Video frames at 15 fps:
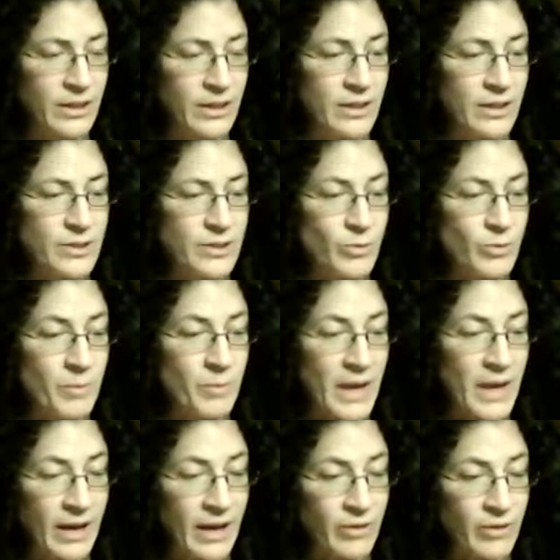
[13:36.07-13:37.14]
to
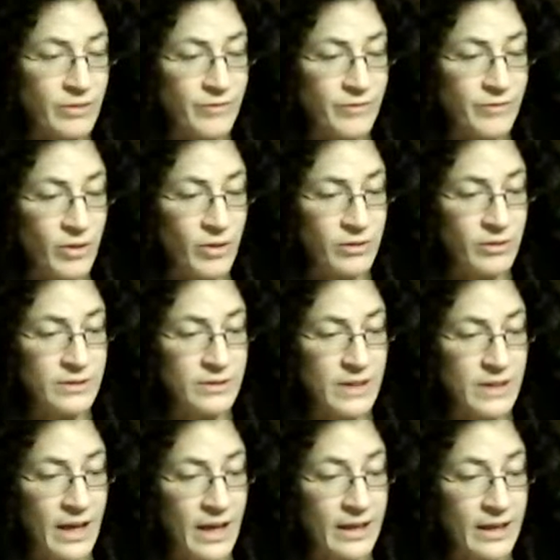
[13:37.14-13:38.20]
repair the fault
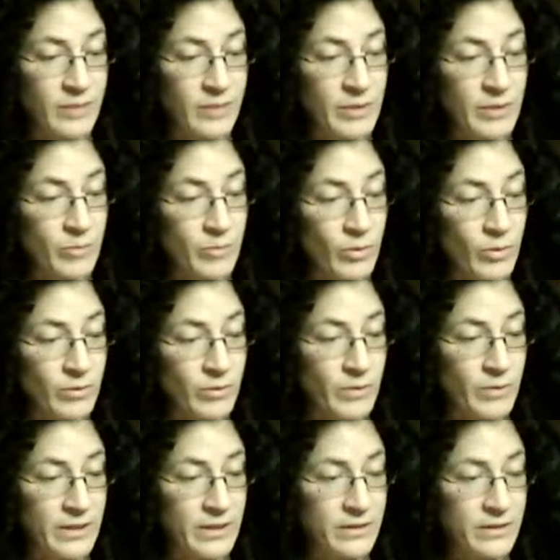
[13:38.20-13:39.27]
I had been born
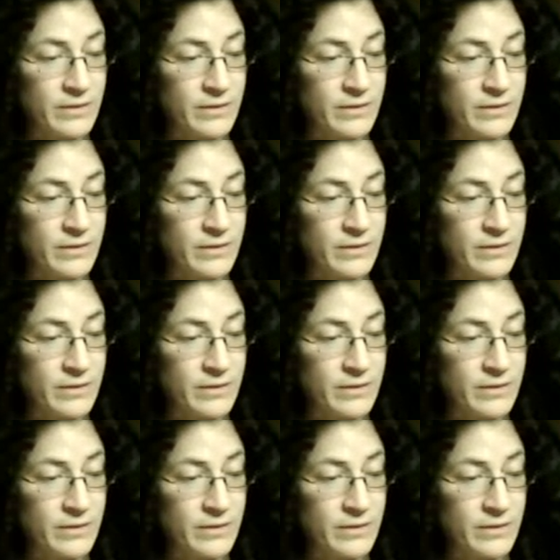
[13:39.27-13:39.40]
with,